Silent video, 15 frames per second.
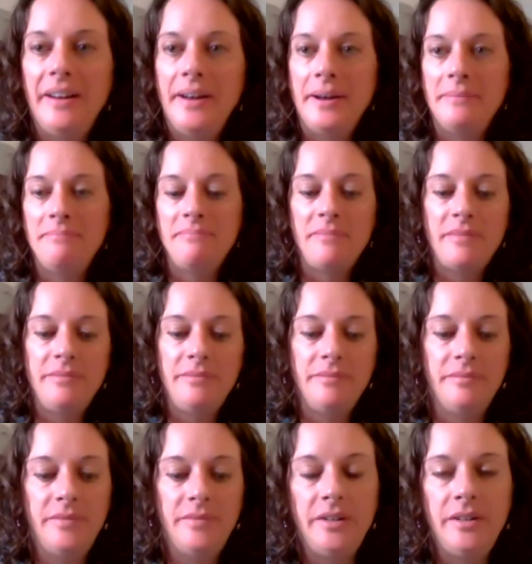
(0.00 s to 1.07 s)

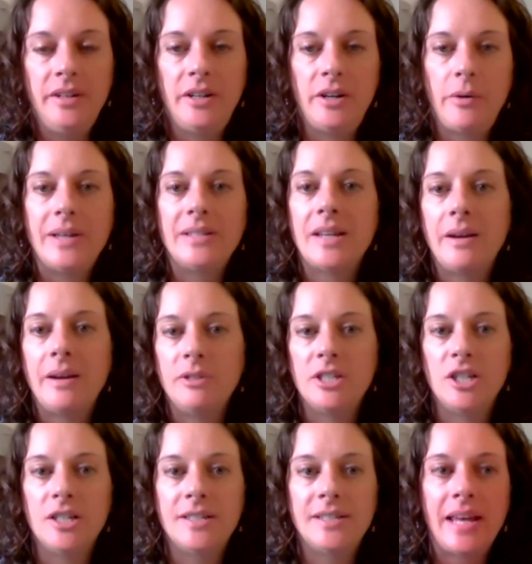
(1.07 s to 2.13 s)
As I was
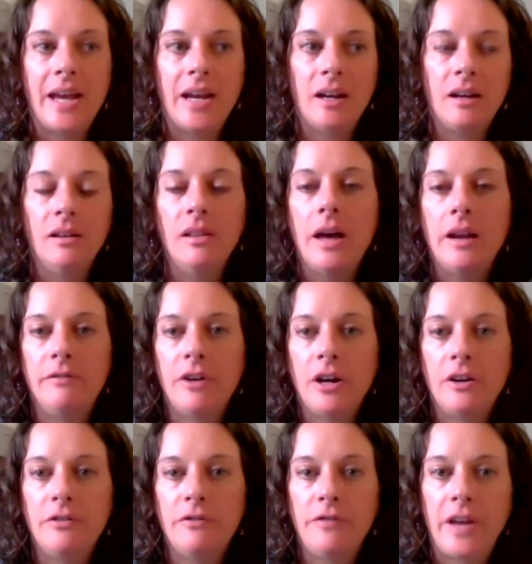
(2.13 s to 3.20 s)
just saying, a lot of
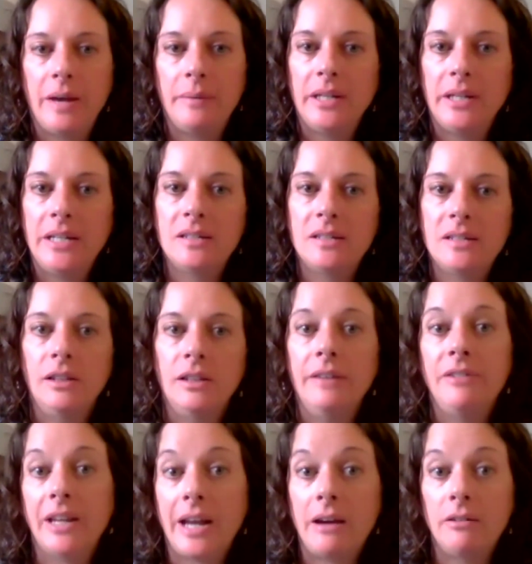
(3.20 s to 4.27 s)
our families are
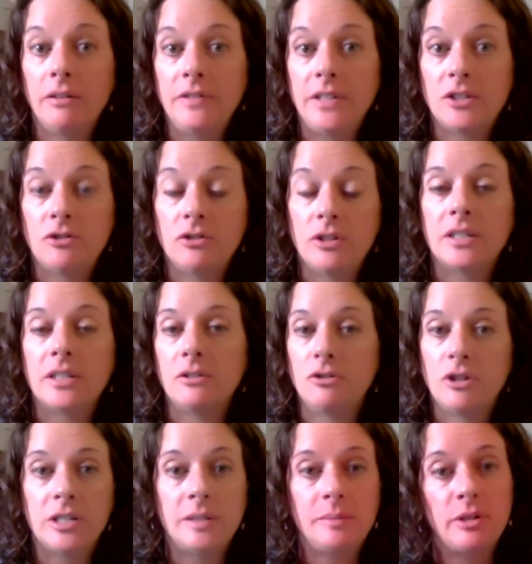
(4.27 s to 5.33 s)
living out of district, so
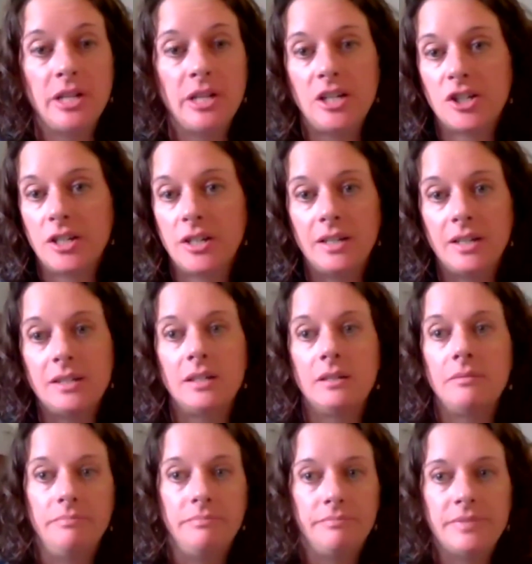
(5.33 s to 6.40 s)
transportation is
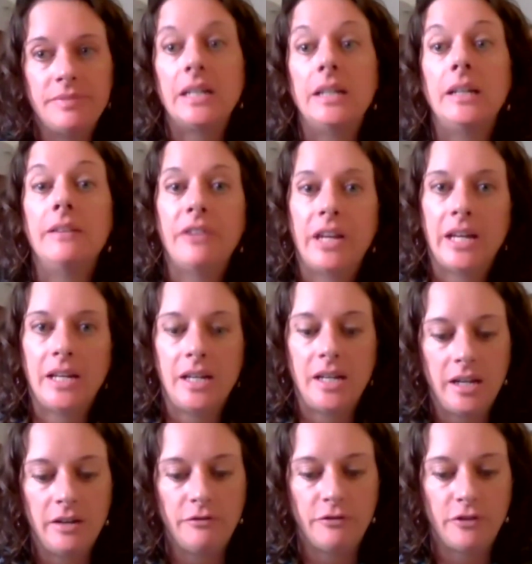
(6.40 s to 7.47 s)
a significant
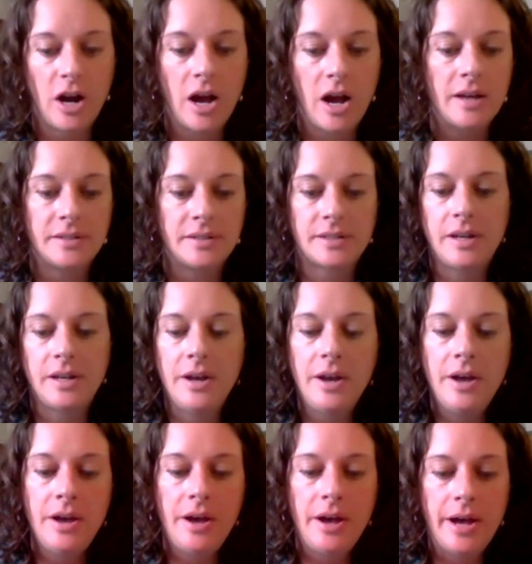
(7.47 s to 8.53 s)
need for us.
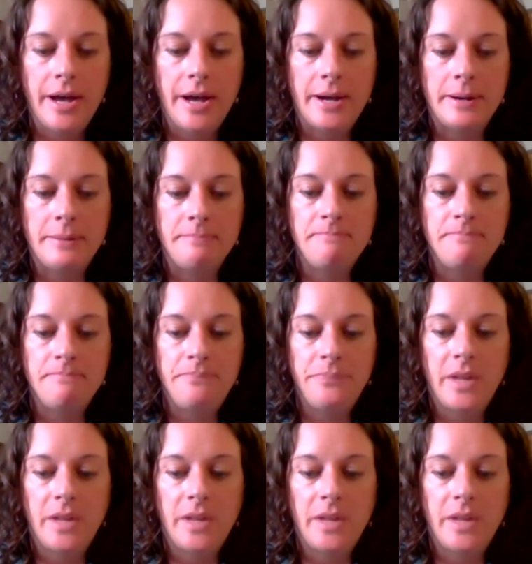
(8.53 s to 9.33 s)
And